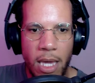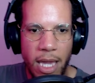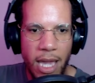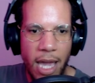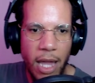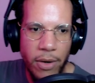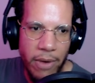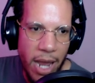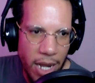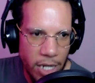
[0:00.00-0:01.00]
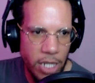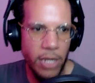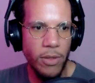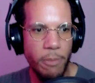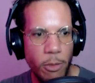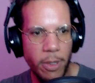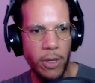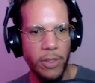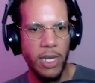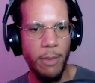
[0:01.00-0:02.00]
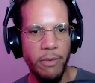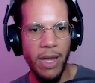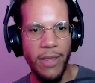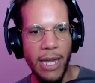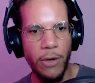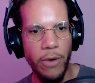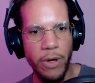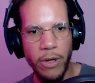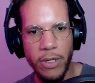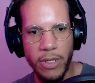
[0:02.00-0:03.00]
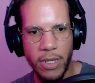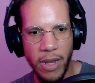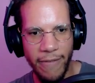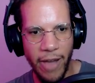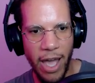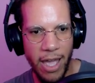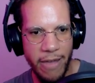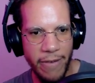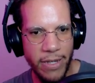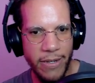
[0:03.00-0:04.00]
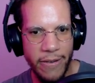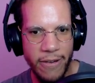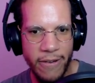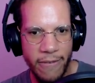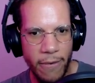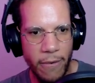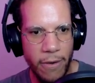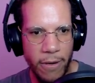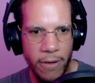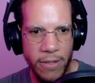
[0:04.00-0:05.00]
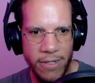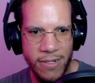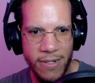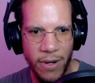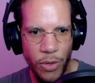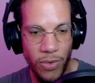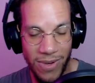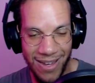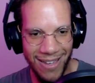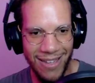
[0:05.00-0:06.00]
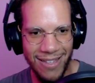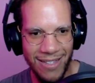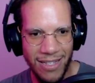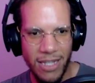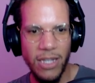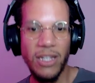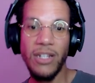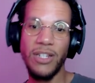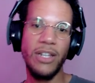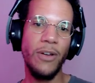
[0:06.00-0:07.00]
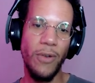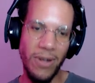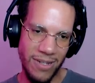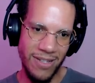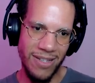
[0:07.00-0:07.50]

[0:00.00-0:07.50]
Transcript: And right on cue, the poop killer is coming around that corner. Five, four, three, two,